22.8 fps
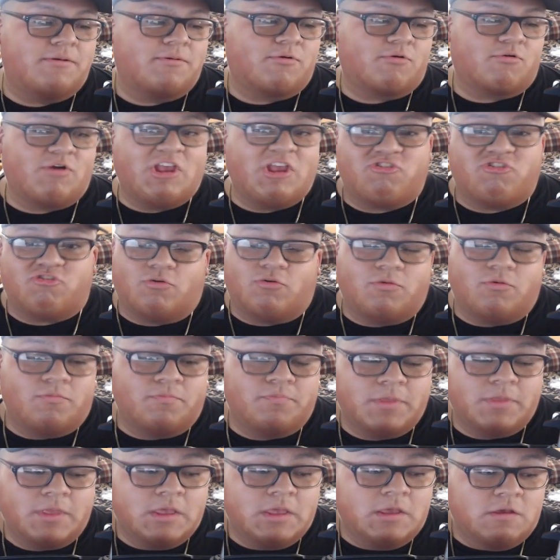Rachel.
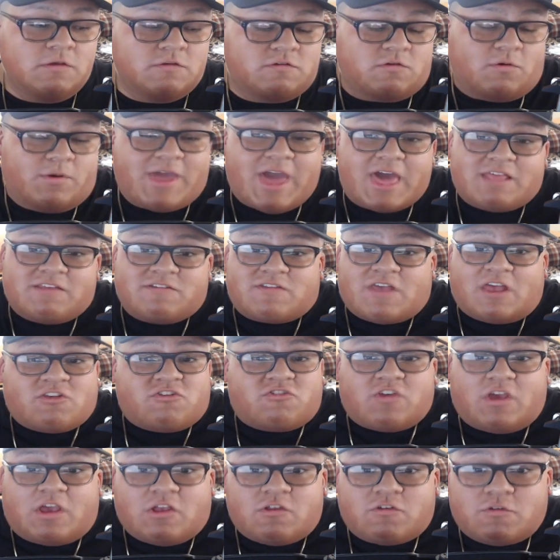So he got a sex
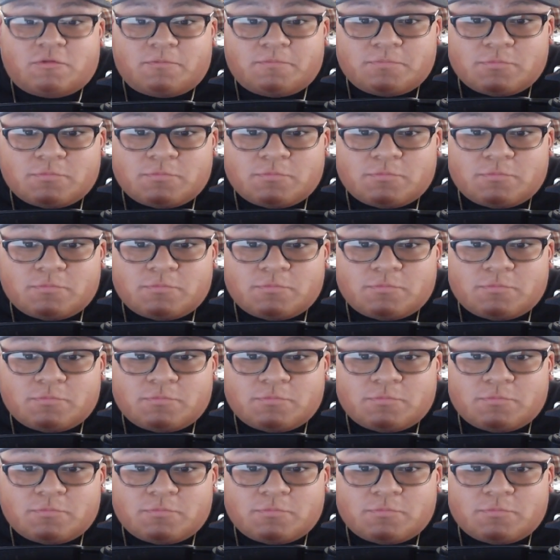change.